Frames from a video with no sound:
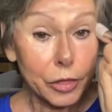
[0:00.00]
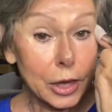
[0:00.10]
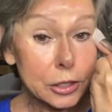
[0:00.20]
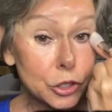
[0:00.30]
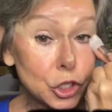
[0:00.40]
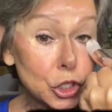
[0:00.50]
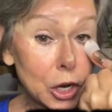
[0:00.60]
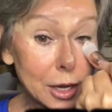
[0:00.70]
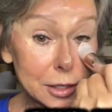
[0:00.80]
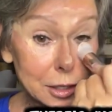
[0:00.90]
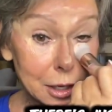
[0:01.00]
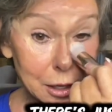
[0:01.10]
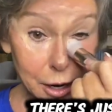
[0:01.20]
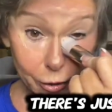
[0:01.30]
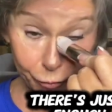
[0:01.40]
There's just
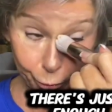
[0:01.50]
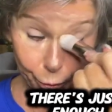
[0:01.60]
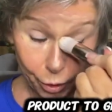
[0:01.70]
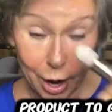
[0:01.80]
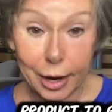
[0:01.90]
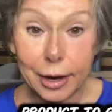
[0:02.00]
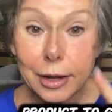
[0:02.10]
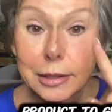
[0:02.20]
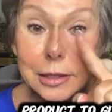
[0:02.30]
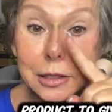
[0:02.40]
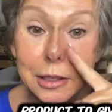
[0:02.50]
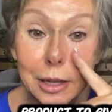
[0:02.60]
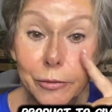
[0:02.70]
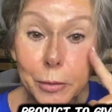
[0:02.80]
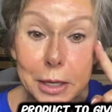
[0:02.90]
enough product to
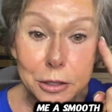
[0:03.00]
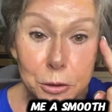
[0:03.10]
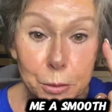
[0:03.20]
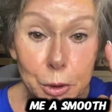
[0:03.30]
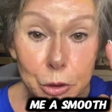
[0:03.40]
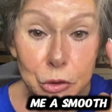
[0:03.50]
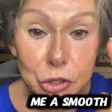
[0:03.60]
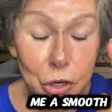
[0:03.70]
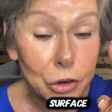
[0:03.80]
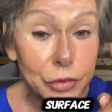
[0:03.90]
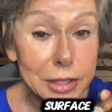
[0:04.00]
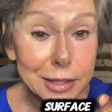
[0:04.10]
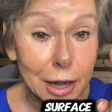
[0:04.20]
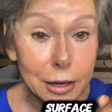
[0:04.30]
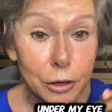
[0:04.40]
give me a smooth
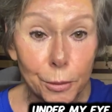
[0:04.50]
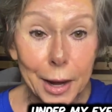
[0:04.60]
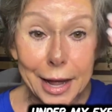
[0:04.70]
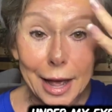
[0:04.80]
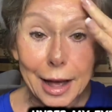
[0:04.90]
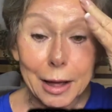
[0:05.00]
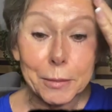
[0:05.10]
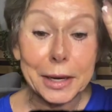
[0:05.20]
surface under my eye,